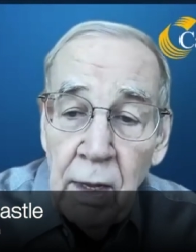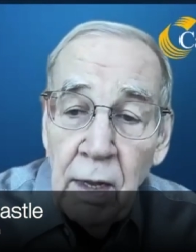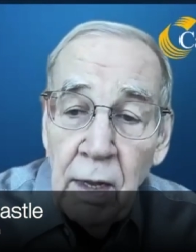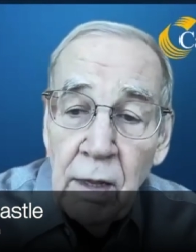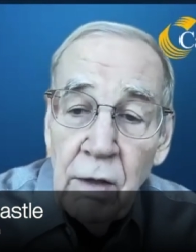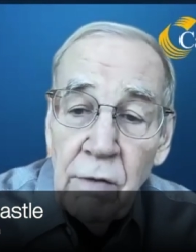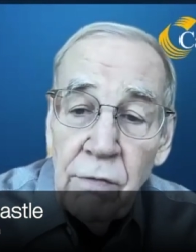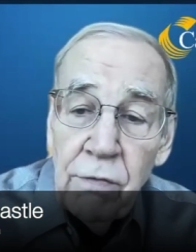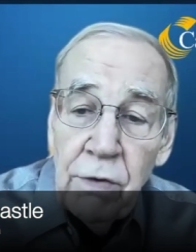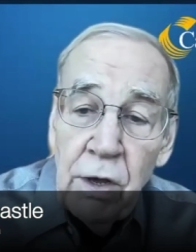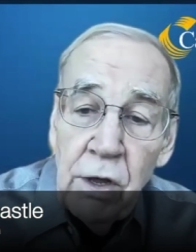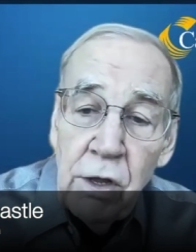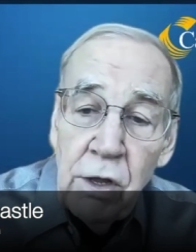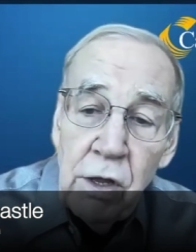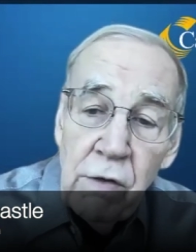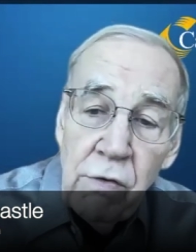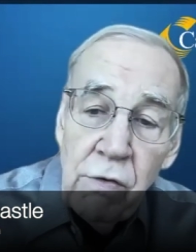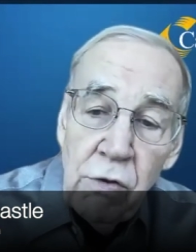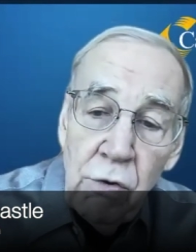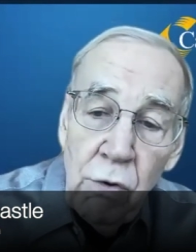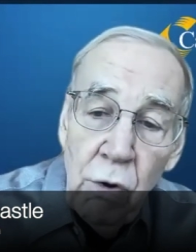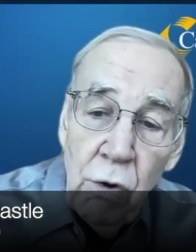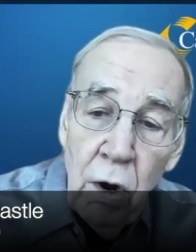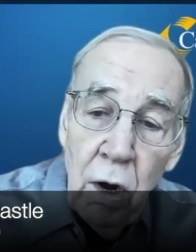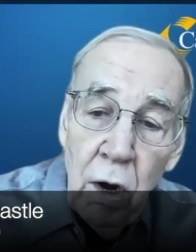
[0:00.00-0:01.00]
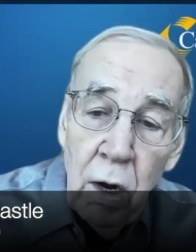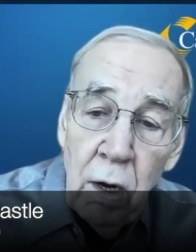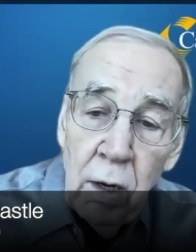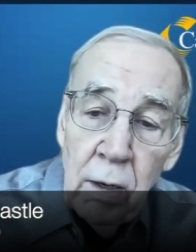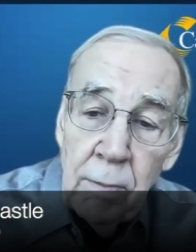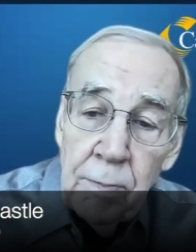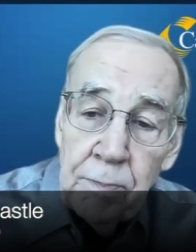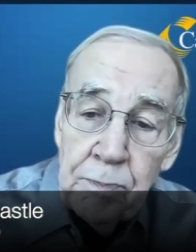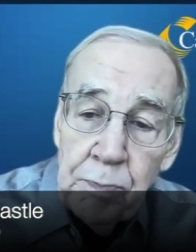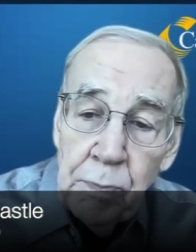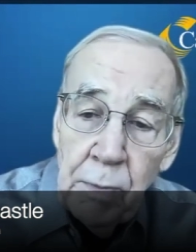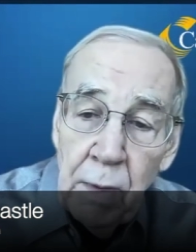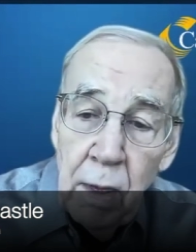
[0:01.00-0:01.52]
in the face of
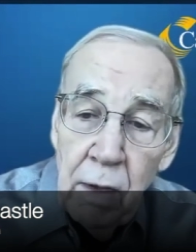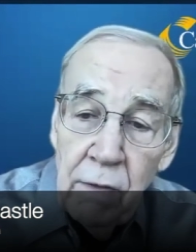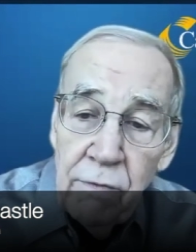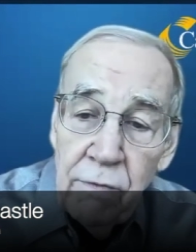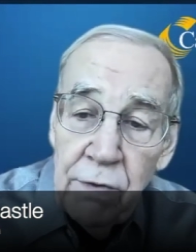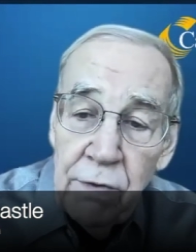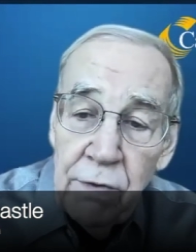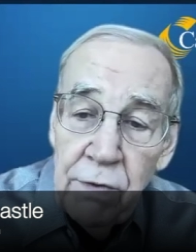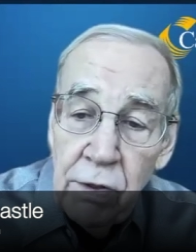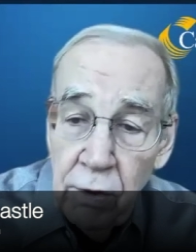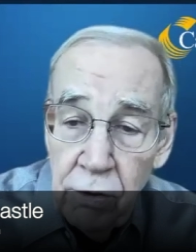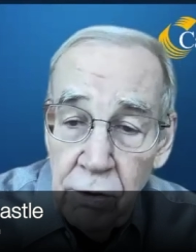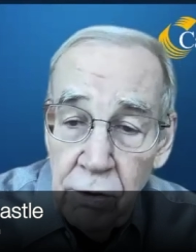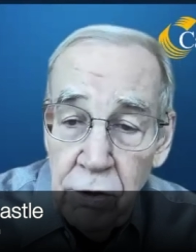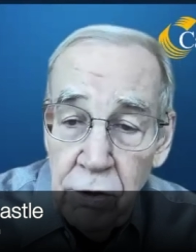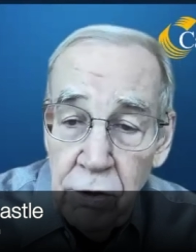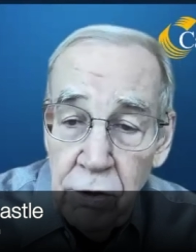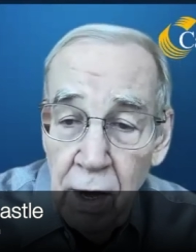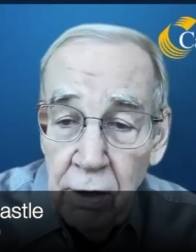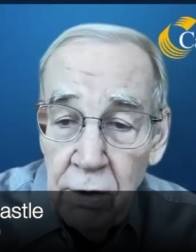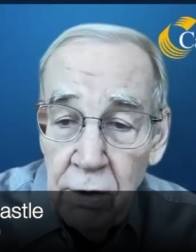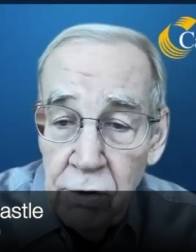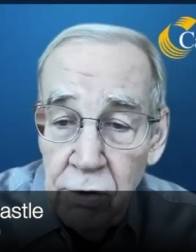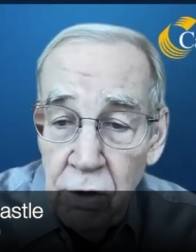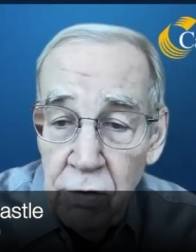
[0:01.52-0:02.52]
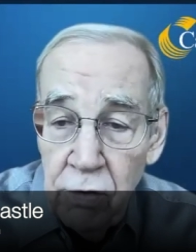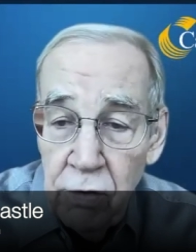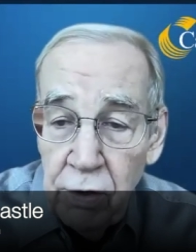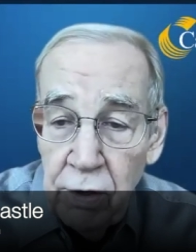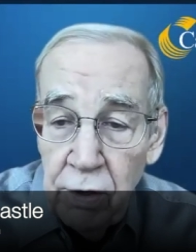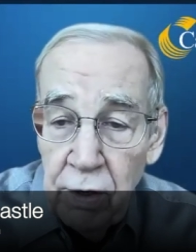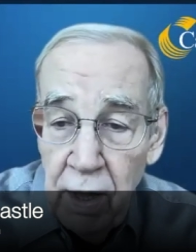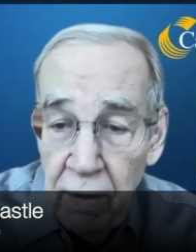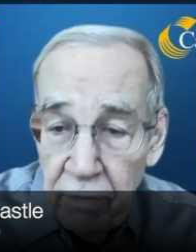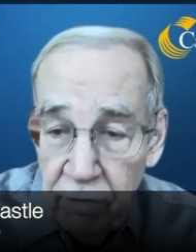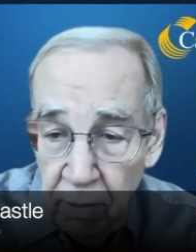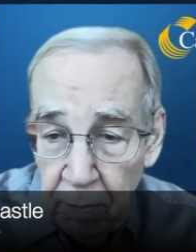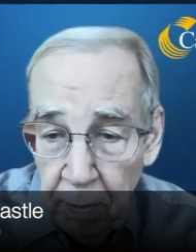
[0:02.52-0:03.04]
strong fiscal challenges
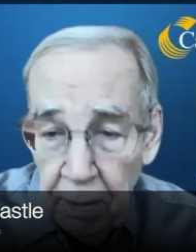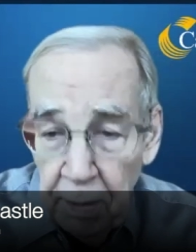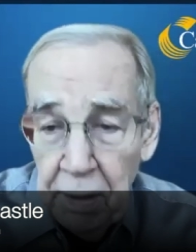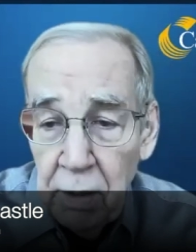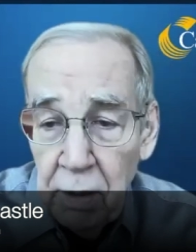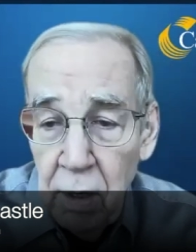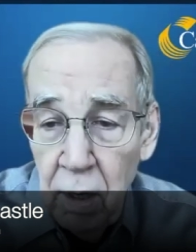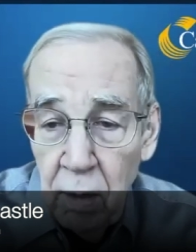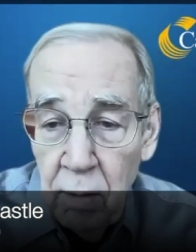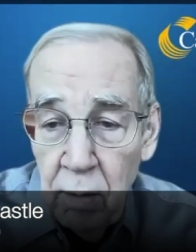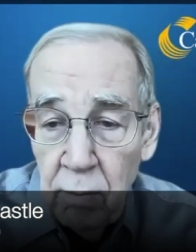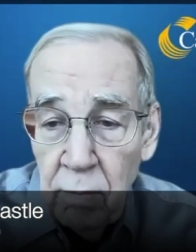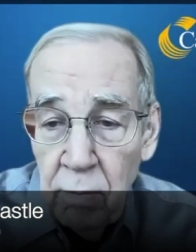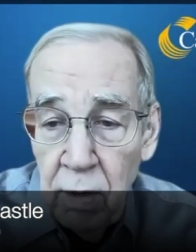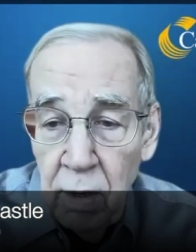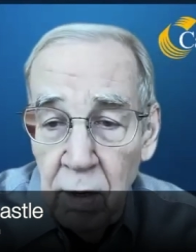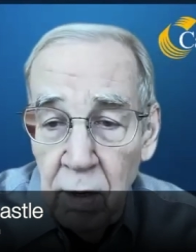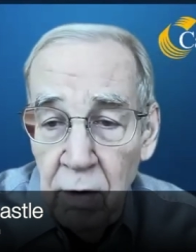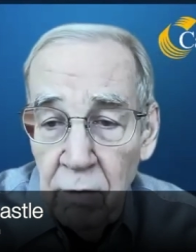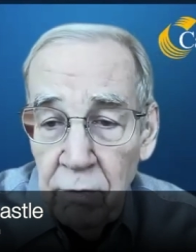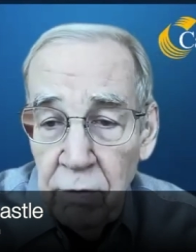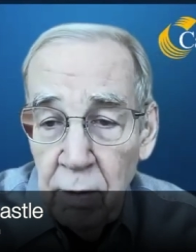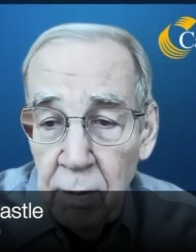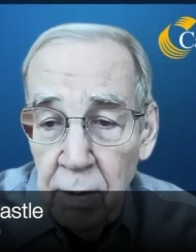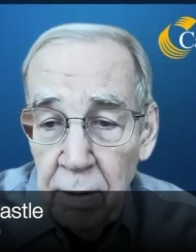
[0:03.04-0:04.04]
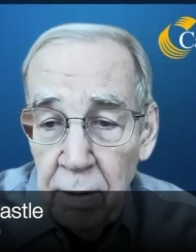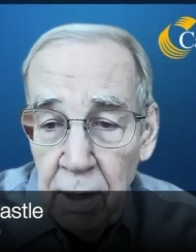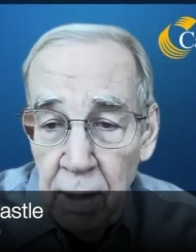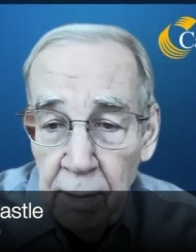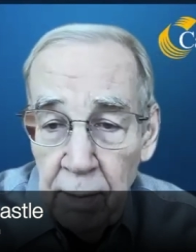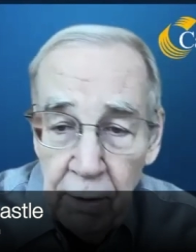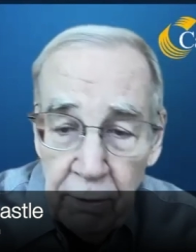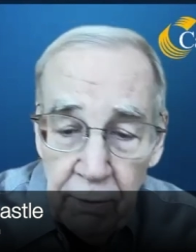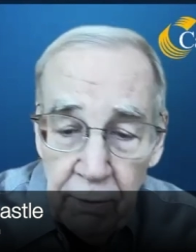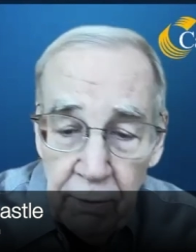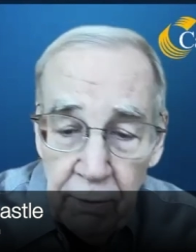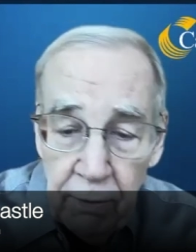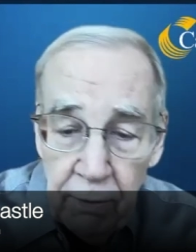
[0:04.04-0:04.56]
that inevitably come from a
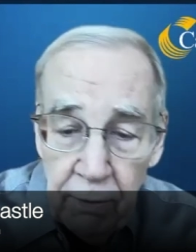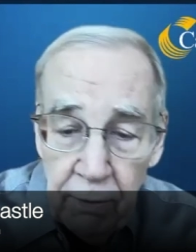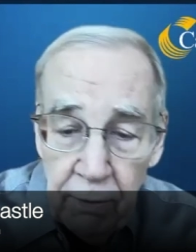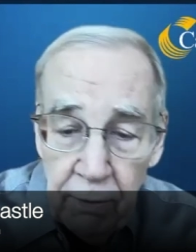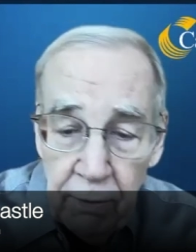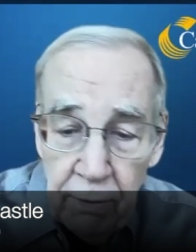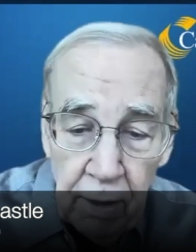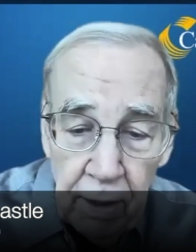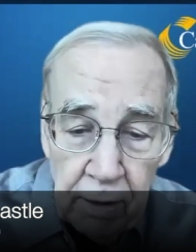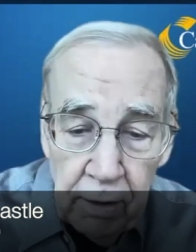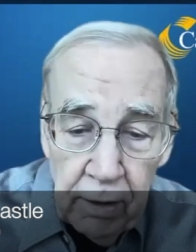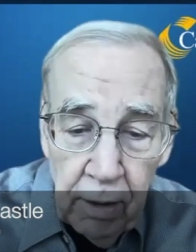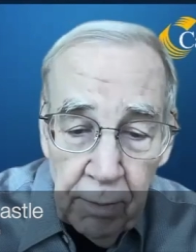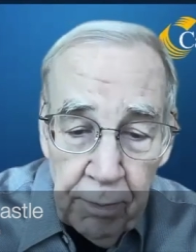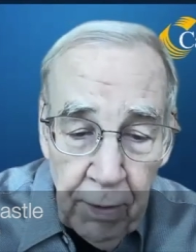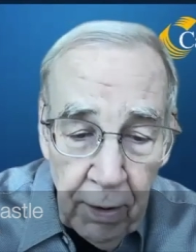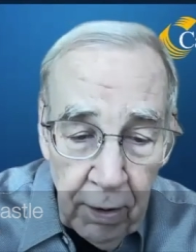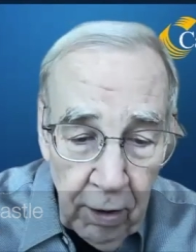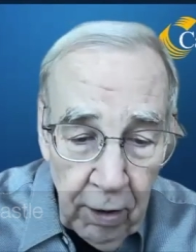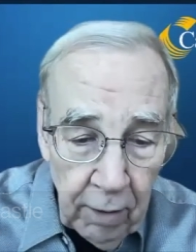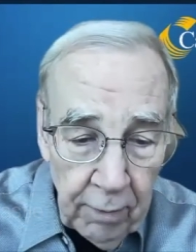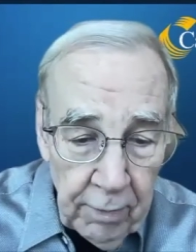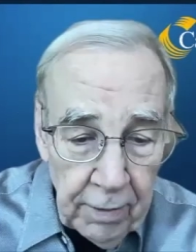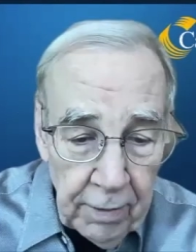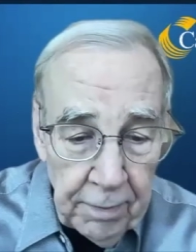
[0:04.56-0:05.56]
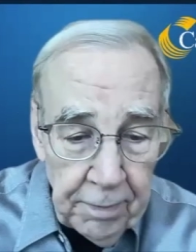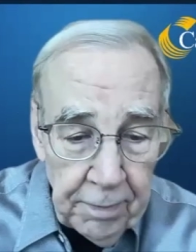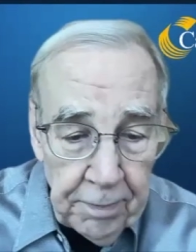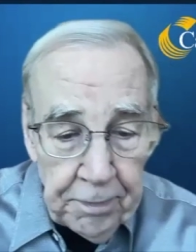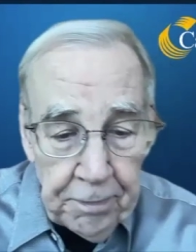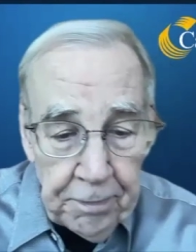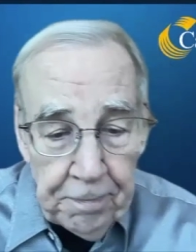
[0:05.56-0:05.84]
democratically elected parliament.